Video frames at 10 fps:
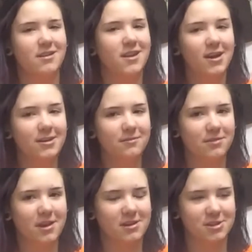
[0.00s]
none
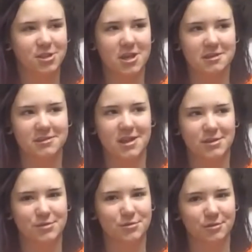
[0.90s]
of their shit
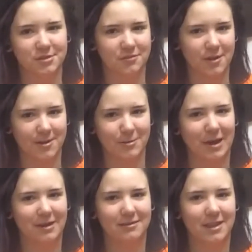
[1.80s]
says cruelty-free on the
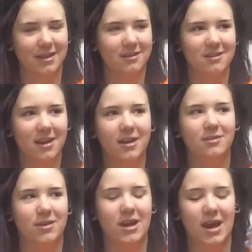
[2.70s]
back. Like, none
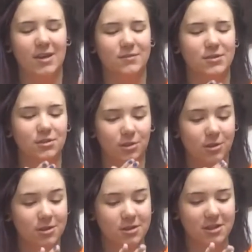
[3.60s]
of it. I've
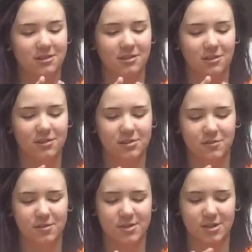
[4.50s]
looked and looked
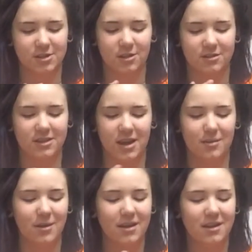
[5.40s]
for such a long
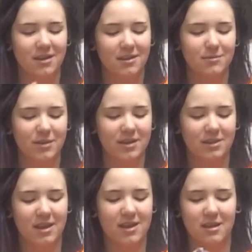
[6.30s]
time,
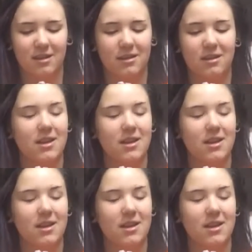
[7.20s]
but like,